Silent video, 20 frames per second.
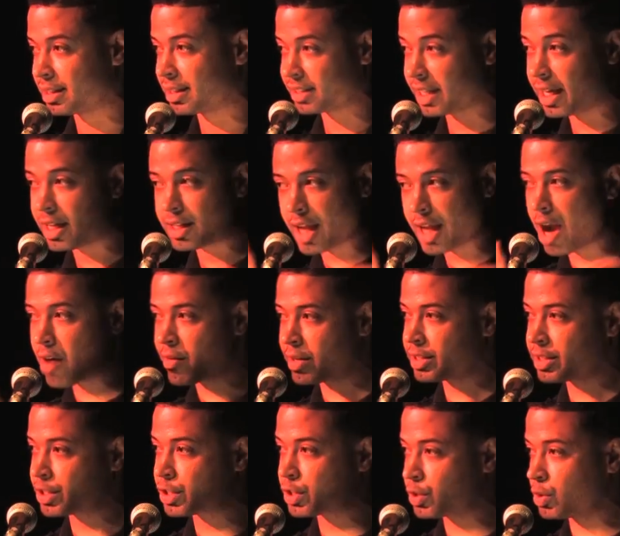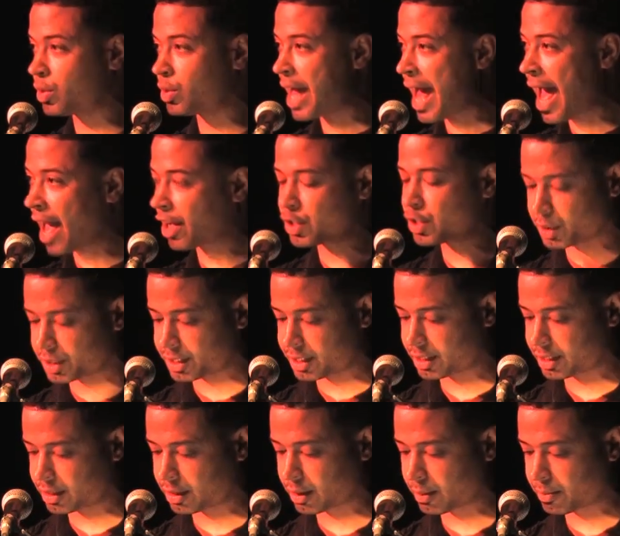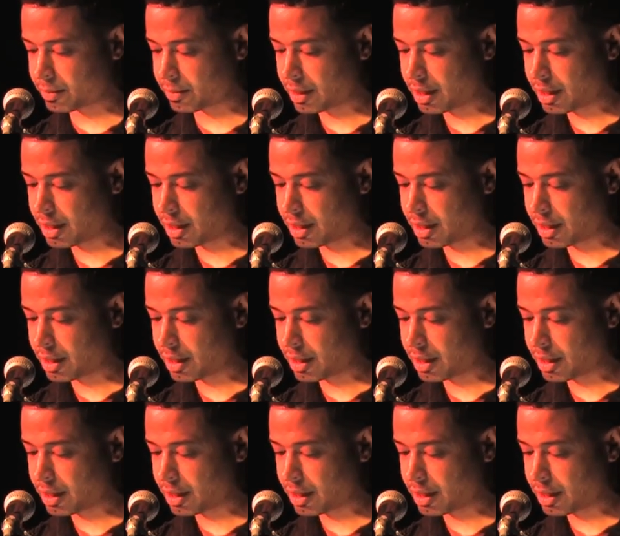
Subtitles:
It's inherent to the actual system,